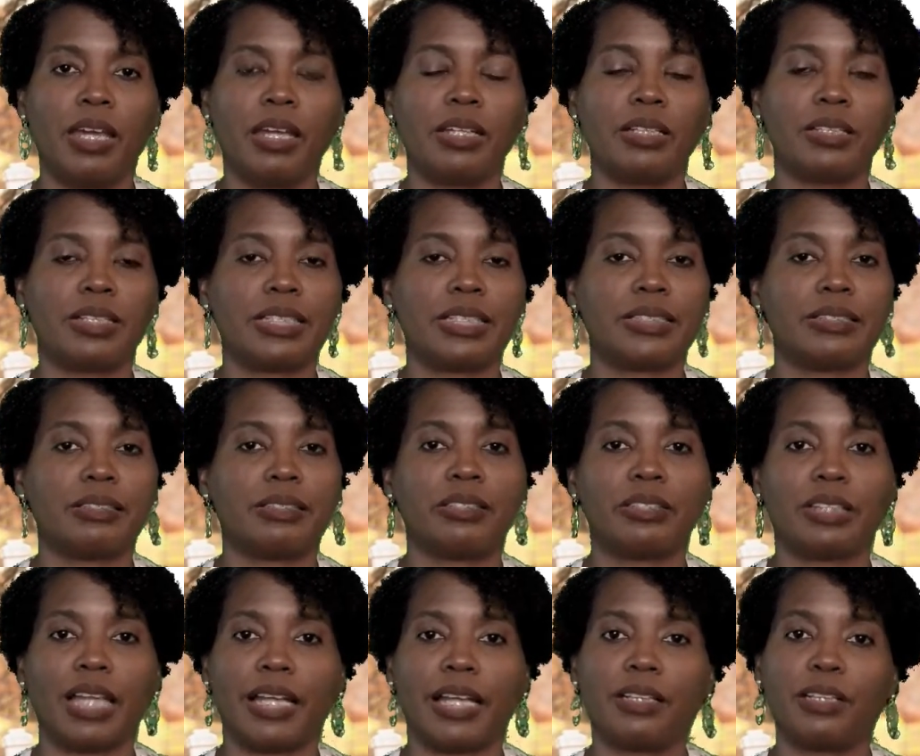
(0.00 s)

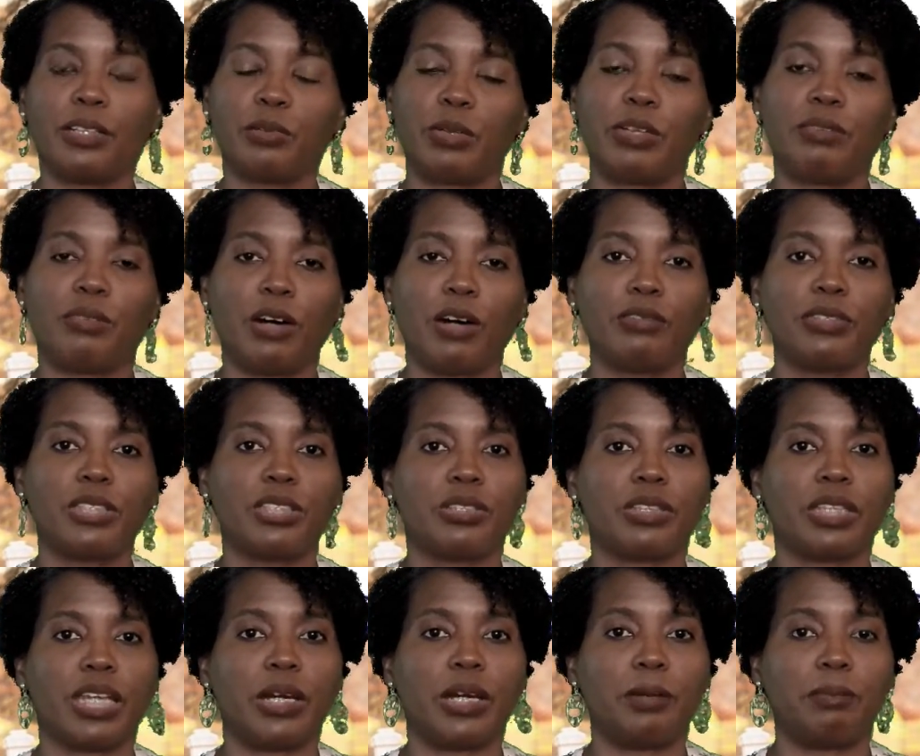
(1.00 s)
They're like, look, we've offered
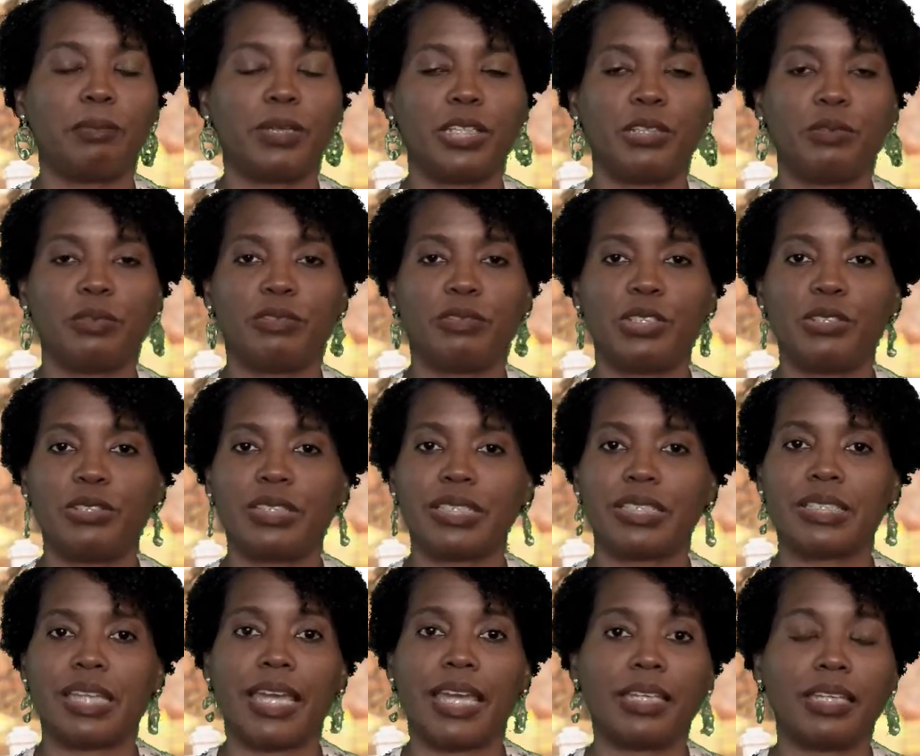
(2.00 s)
you therapy, you refuse
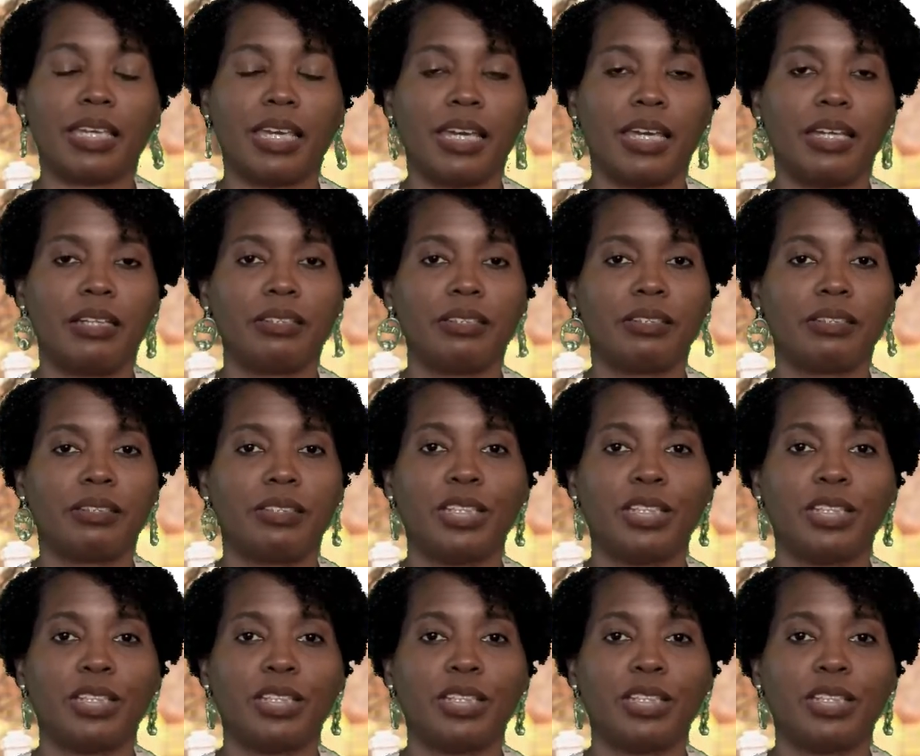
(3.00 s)
to take it.